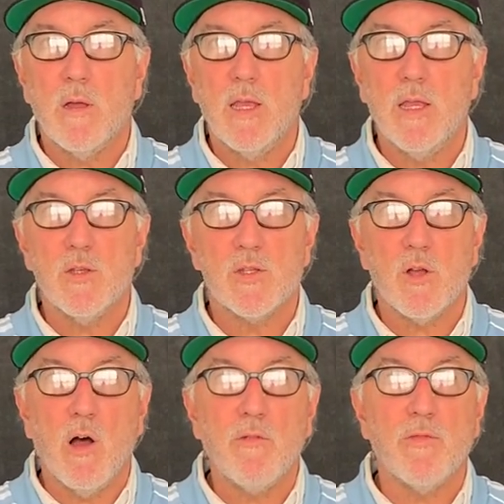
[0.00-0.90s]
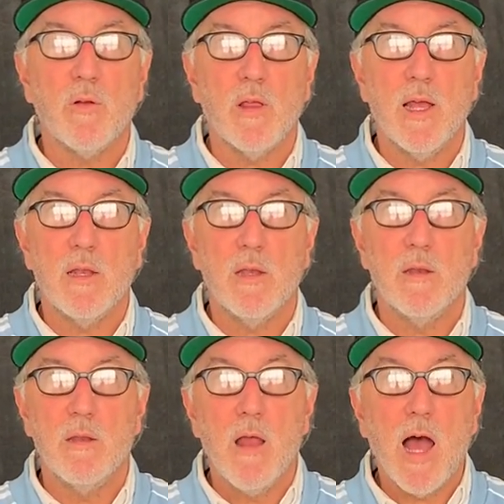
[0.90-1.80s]
He is awful at
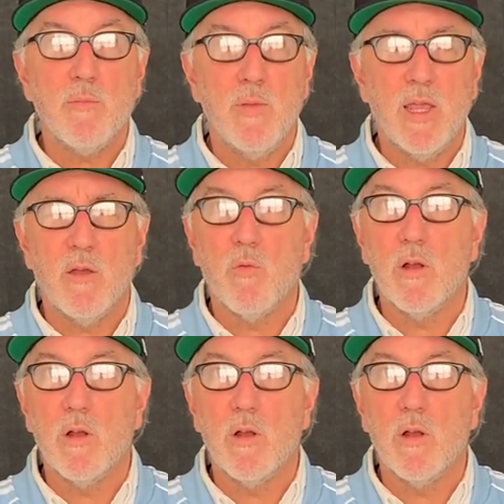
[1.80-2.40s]
not being